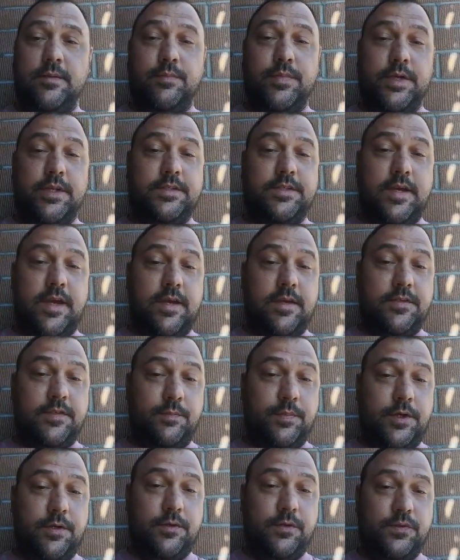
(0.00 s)
But I
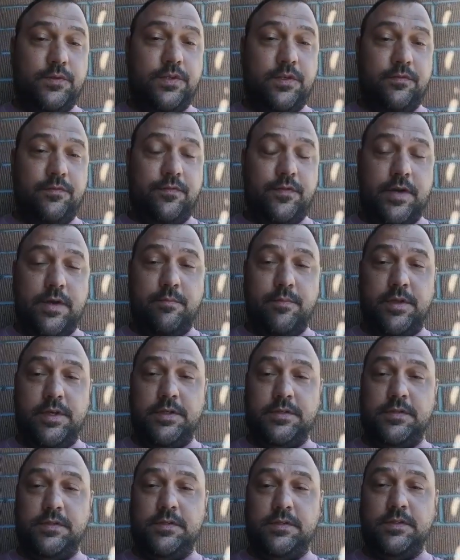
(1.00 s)
suppose if
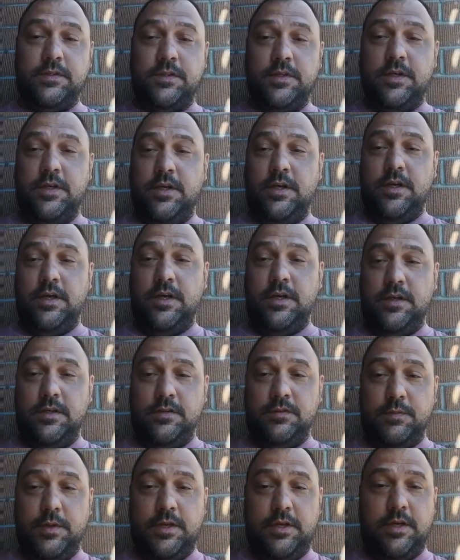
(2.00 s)
this
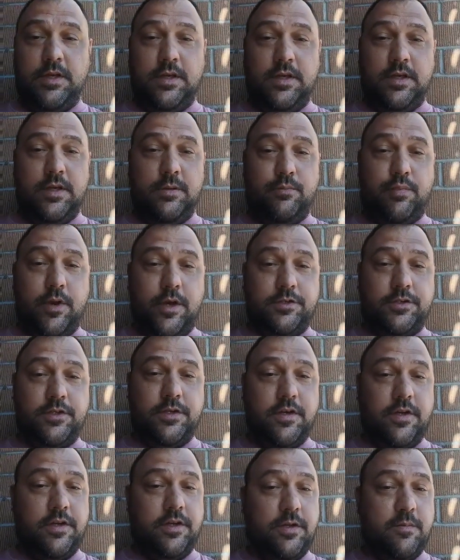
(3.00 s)
is making an
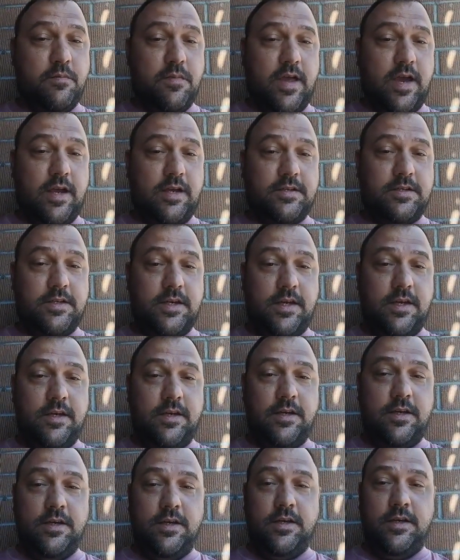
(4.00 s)
impression on him that
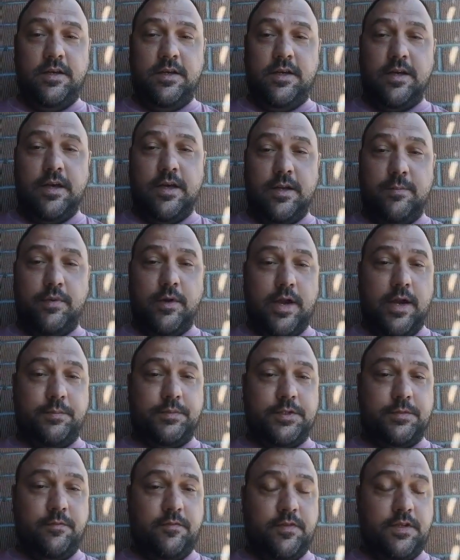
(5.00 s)

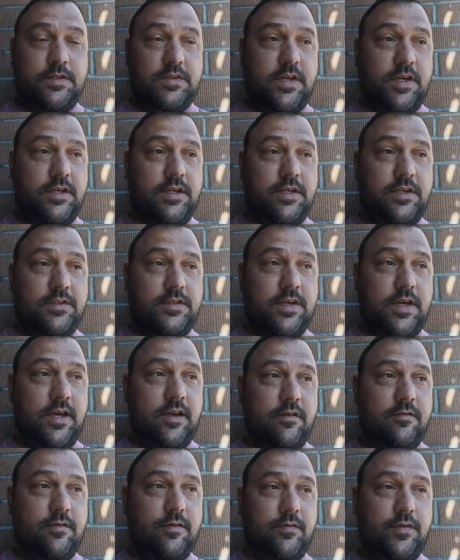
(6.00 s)
perhaps some of these ideas
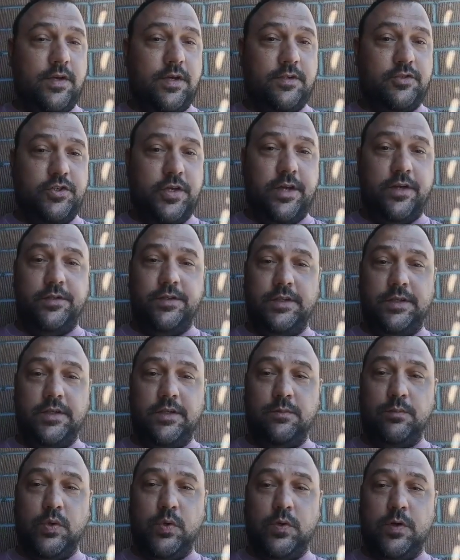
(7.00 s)
have gelled a
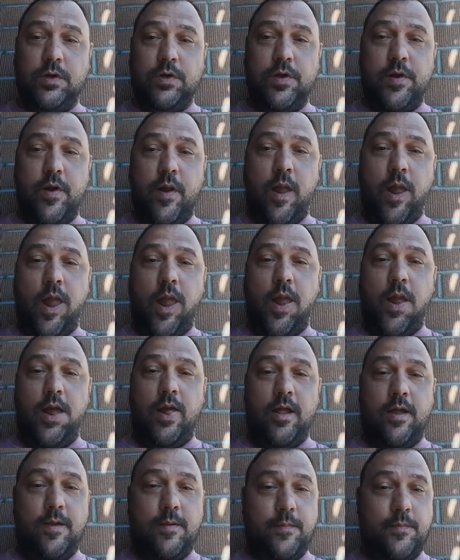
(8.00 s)
little more
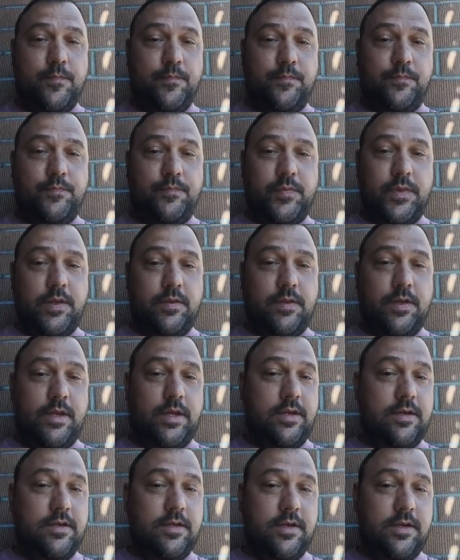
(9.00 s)

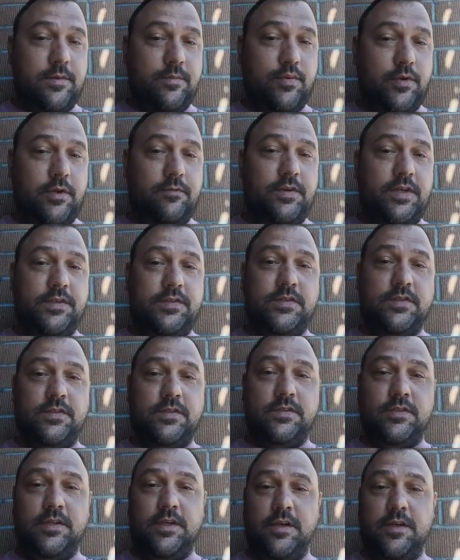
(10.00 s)
than
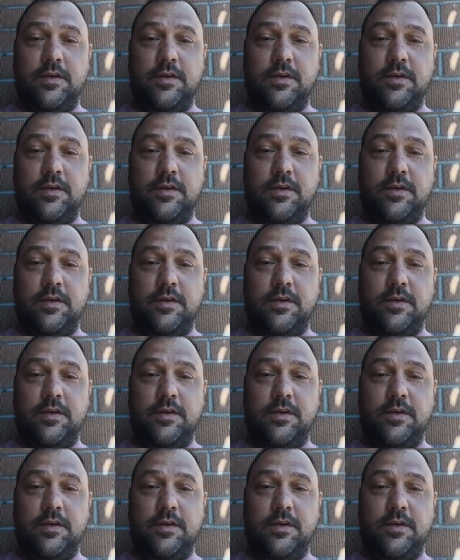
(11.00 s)
previous